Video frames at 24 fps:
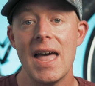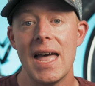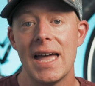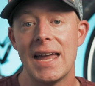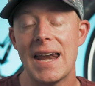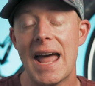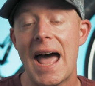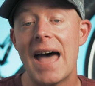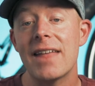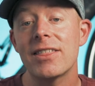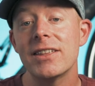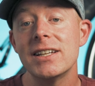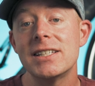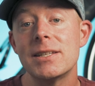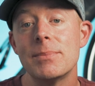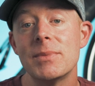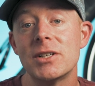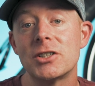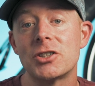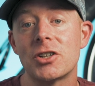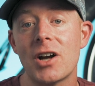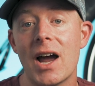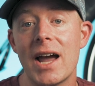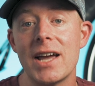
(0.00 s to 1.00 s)
And athletes have
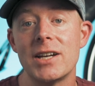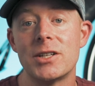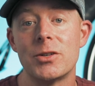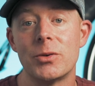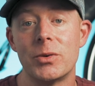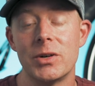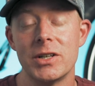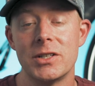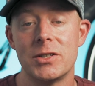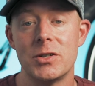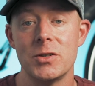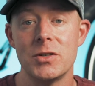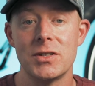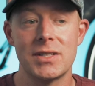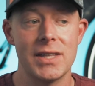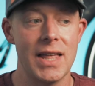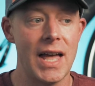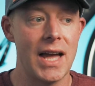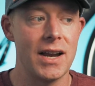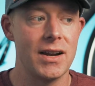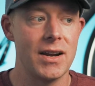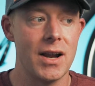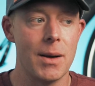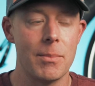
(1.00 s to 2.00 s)
been trying to reduce
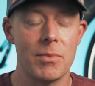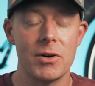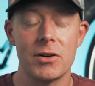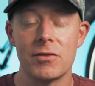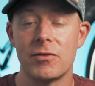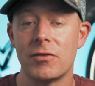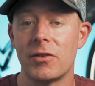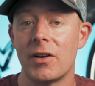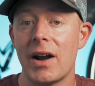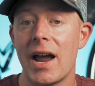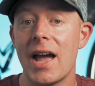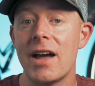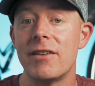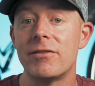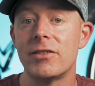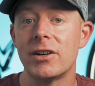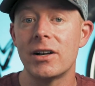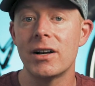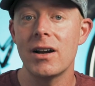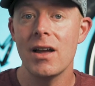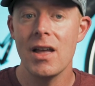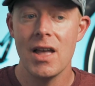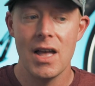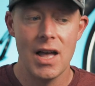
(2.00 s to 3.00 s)
that number
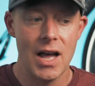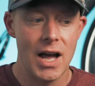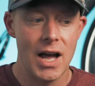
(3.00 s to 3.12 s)
forever.